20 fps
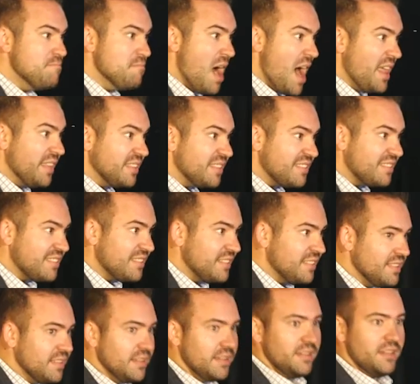
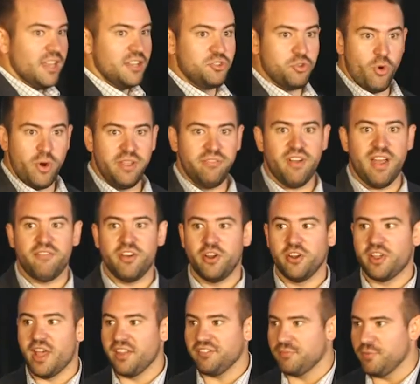months and
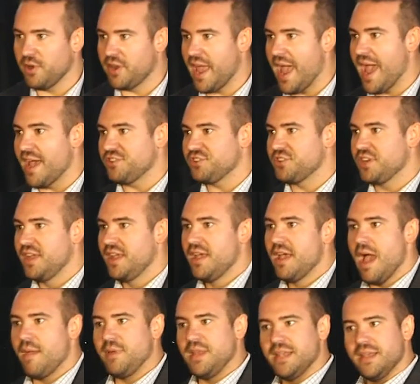$2,500 customer cash.
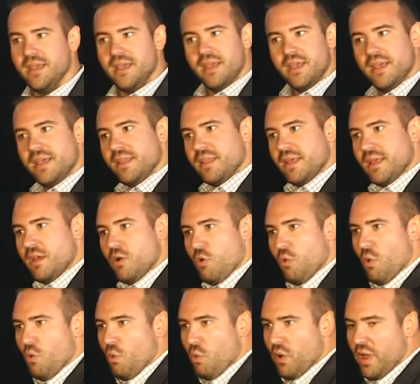I mean,
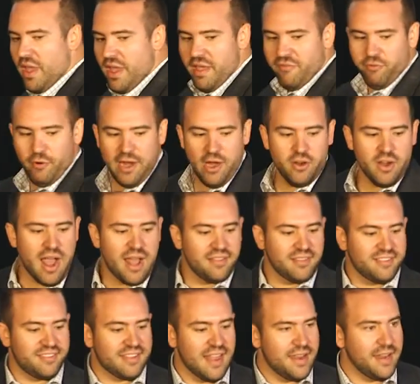if we are
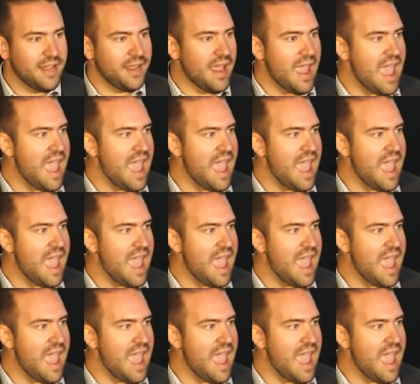not sending